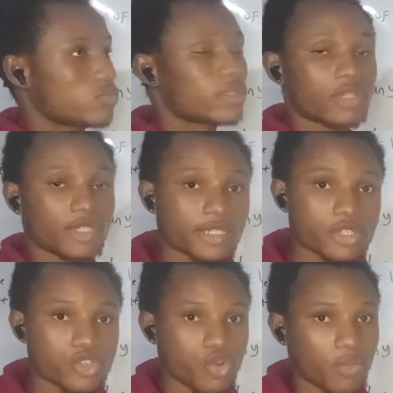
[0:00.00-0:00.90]
trig
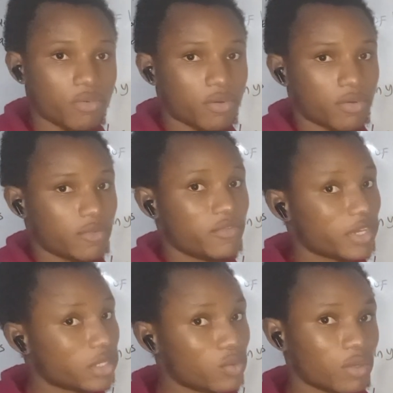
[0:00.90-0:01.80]
sub
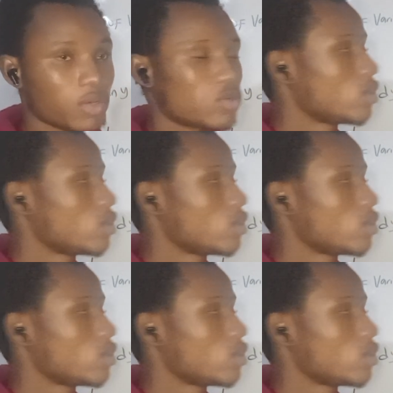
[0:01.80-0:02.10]
very well,